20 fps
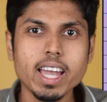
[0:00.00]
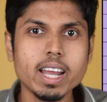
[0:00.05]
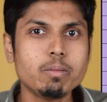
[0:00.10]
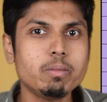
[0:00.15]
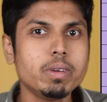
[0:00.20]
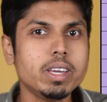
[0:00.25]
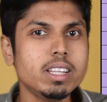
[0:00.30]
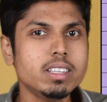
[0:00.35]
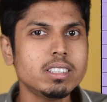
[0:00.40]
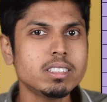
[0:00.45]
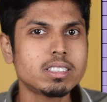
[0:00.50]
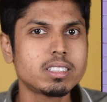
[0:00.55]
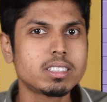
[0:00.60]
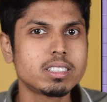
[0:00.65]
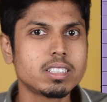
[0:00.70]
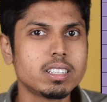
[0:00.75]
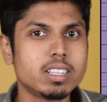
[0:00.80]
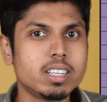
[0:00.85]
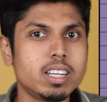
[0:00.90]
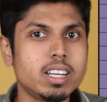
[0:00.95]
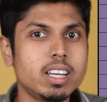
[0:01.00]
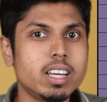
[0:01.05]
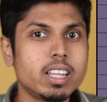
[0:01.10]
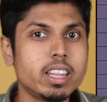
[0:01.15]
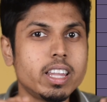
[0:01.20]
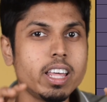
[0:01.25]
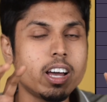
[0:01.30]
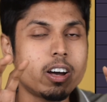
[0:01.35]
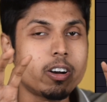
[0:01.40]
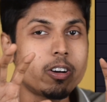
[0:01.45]
It means
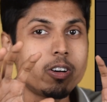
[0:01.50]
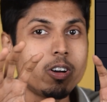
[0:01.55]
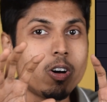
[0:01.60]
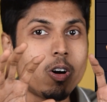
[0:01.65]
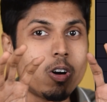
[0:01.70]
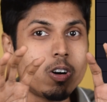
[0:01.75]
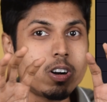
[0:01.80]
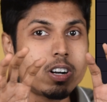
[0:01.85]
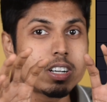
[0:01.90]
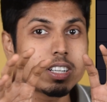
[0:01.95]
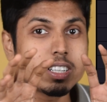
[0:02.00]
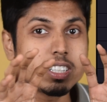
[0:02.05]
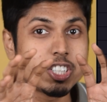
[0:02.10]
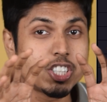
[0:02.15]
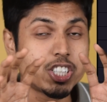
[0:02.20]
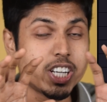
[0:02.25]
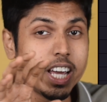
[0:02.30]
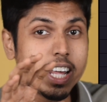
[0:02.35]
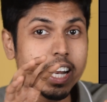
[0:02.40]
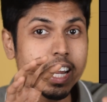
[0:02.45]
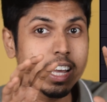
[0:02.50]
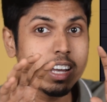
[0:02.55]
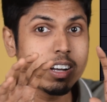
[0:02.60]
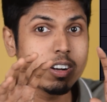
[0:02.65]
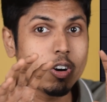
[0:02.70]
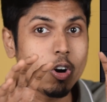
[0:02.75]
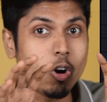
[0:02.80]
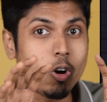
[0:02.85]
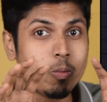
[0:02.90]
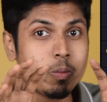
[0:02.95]
they are not sharing a
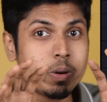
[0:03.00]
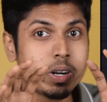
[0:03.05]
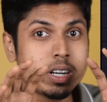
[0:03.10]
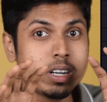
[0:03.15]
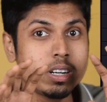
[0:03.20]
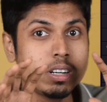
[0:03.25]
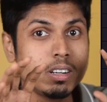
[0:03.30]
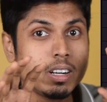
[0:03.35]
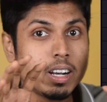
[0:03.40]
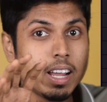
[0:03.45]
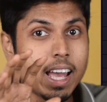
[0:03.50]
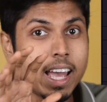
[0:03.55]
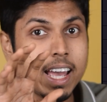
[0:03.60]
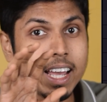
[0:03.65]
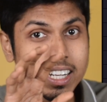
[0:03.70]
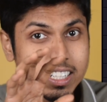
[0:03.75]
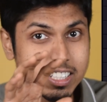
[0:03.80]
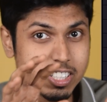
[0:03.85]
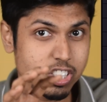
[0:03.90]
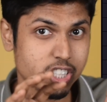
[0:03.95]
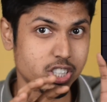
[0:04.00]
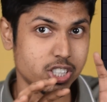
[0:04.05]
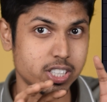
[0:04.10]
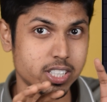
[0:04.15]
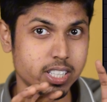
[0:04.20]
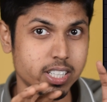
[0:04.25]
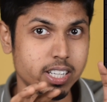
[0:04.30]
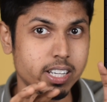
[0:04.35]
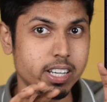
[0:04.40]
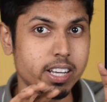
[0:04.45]
common edge,
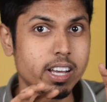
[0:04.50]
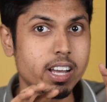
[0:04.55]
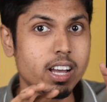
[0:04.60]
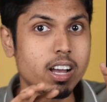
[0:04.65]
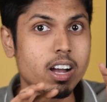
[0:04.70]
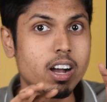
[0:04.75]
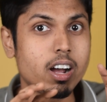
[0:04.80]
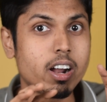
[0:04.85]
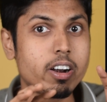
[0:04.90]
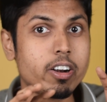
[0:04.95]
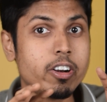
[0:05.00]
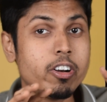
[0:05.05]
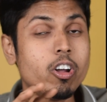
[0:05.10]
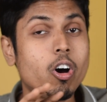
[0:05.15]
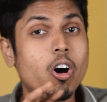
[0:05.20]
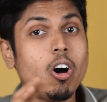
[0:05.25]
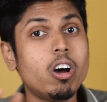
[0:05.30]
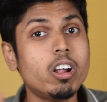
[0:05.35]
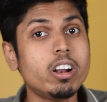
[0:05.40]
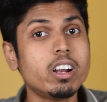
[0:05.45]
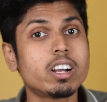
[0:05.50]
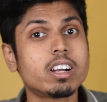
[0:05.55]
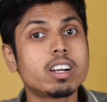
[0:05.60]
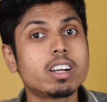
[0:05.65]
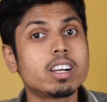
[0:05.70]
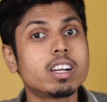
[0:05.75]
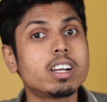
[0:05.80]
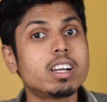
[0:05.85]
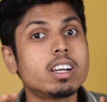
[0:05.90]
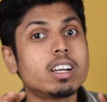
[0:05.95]
nor
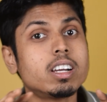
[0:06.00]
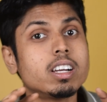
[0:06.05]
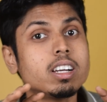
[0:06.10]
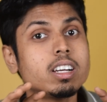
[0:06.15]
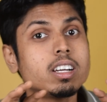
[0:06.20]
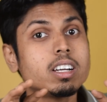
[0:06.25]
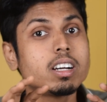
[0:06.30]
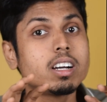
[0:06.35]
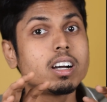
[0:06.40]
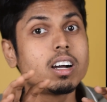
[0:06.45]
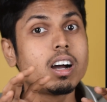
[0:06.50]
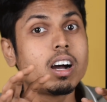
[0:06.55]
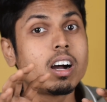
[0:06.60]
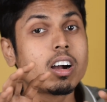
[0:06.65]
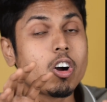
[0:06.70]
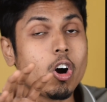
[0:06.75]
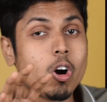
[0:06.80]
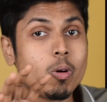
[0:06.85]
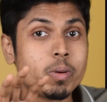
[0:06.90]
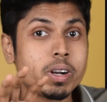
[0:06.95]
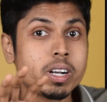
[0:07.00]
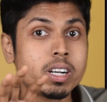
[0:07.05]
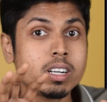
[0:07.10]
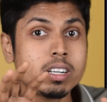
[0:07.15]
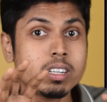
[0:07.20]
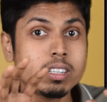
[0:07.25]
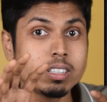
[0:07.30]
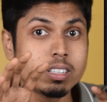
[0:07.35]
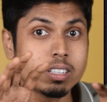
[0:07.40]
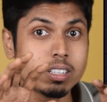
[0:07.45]
a
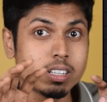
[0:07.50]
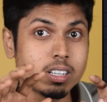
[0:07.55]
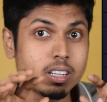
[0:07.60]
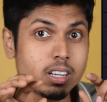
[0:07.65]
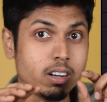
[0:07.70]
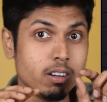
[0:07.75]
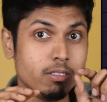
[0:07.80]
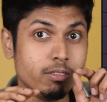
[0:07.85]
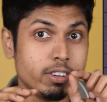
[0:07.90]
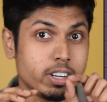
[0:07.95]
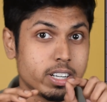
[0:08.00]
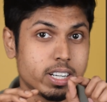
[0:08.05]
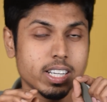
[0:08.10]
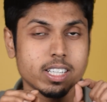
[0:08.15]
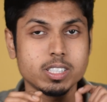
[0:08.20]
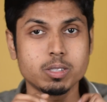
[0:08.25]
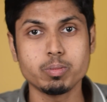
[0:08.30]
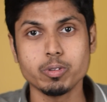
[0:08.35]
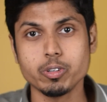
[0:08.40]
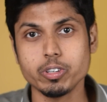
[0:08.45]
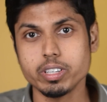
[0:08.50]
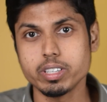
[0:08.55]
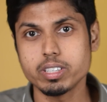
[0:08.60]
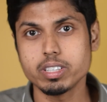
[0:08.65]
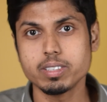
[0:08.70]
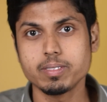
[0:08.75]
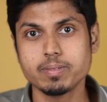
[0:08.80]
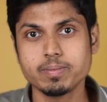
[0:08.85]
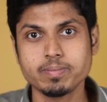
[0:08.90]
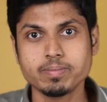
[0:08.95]
common vertex
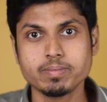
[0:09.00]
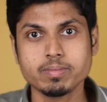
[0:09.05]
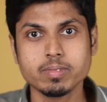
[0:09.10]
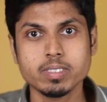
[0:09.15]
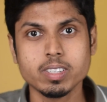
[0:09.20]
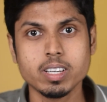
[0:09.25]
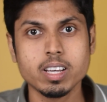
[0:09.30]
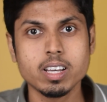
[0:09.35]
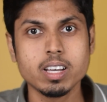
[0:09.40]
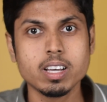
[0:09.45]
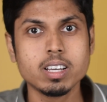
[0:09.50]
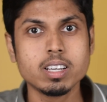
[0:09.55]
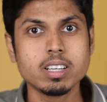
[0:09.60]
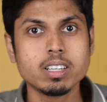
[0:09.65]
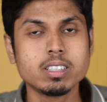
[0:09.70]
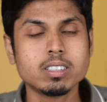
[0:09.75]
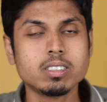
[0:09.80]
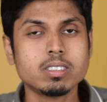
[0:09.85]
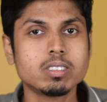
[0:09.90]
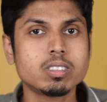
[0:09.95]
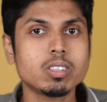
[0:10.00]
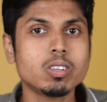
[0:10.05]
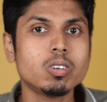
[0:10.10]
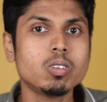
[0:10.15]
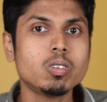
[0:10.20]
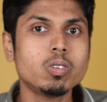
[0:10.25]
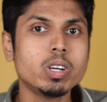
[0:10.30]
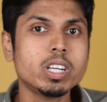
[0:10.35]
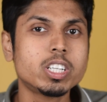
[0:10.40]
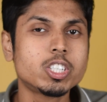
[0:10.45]
point.
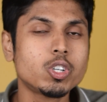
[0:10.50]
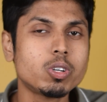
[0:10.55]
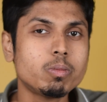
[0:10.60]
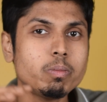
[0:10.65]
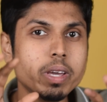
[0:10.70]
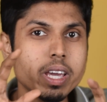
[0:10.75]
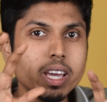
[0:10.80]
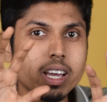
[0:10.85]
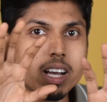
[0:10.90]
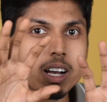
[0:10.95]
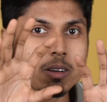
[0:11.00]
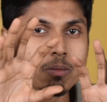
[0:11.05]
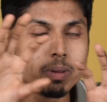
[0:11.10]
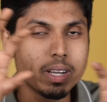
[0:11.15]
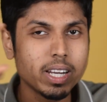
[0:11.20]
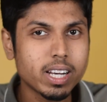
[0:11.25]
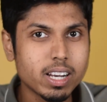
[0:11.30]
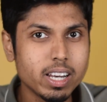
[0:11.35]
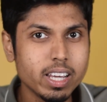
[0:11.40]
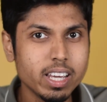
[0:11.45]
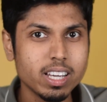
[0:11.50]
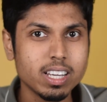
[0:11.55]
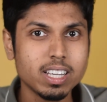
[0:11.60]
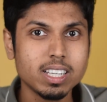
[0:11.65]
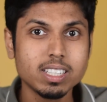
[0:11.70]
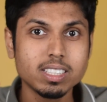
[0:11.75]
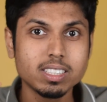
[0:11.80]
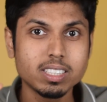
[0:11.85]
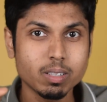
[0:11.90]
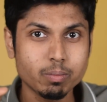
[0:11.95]
So it should be completely
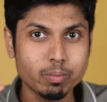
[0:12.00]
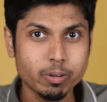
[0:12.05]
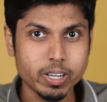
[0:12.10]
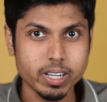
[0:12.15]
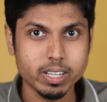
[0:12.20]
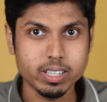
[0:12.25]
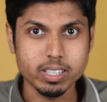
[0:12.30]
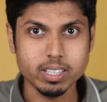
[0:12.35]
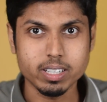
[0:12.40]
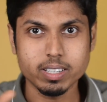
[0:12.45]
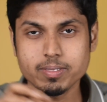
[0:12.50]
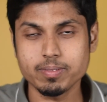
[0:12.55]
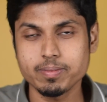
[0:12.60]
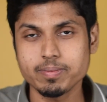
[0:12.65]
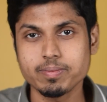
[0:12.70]
separated.